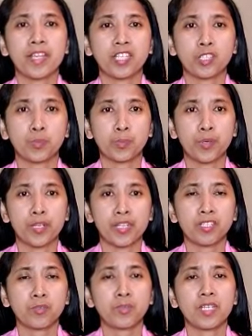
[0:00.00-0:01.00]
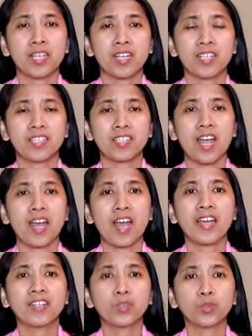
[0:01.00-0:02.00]
my experience because
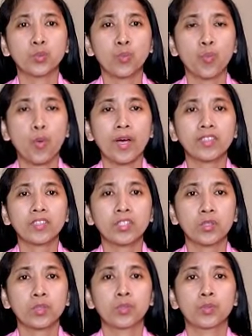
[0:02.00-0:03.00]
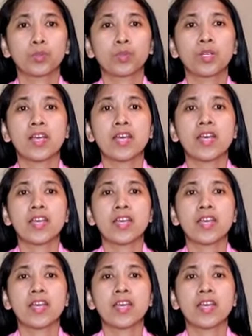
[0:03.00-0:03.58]
I don't want you to